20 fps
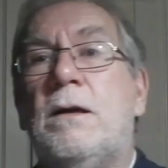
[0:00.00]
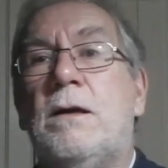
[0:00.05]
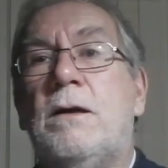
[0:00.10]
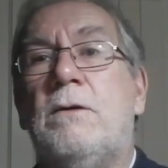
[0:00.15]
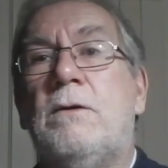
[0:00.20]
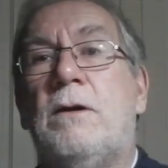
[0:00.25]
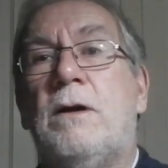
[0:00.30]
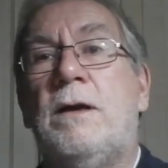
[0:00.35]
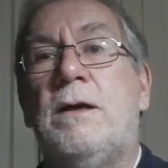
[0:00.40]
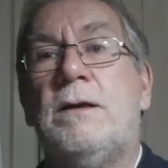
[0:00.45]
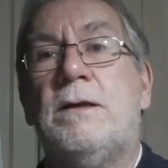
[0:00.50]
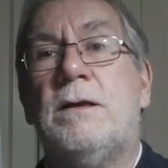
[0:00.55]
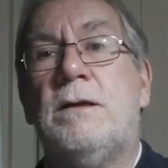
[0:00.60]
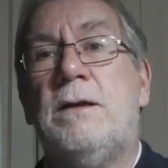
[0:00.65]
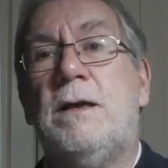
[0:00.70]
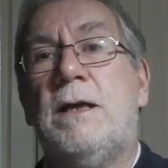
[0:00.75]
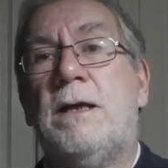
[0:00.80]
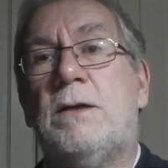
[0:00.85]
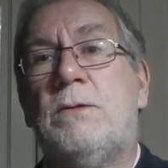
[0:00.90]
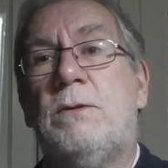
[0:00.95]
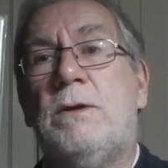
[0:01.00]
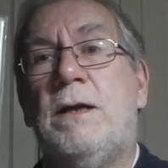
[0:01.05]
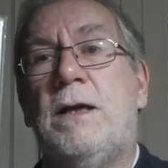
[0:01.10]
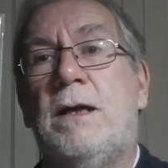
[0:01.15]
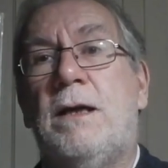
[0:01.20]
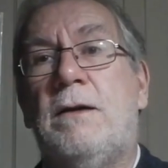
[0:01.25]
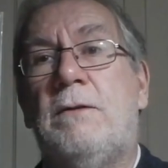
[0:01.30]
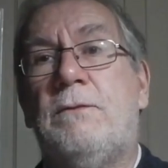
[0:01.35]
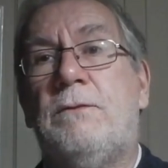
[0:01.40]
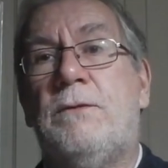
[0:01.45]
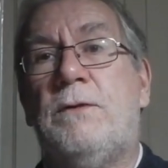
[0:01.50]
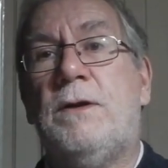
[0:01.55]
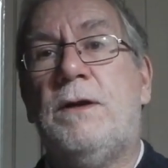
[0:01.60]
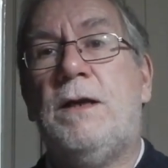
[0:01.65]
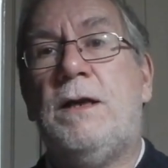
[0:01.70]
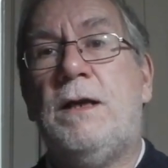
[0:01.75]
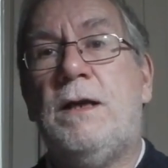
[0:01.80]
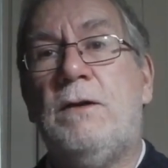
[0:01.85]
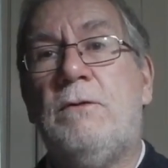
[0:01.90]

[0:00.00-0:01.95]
Right, so next we have the